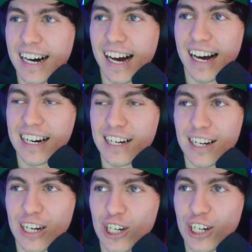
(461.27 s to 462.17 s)
I
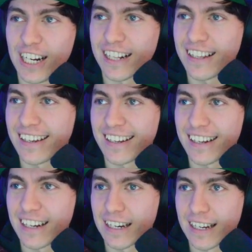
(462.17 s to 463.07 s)
shield.
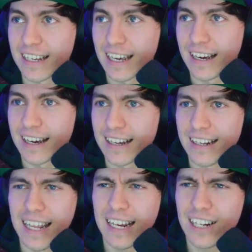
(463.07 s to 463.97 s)
Did
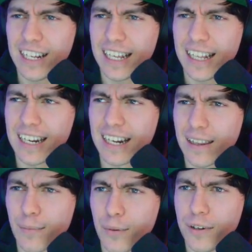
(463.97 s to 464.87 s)
they actually get another
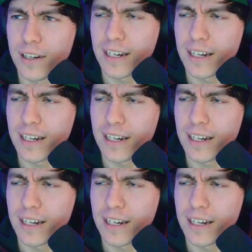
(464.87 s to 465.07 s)
boost?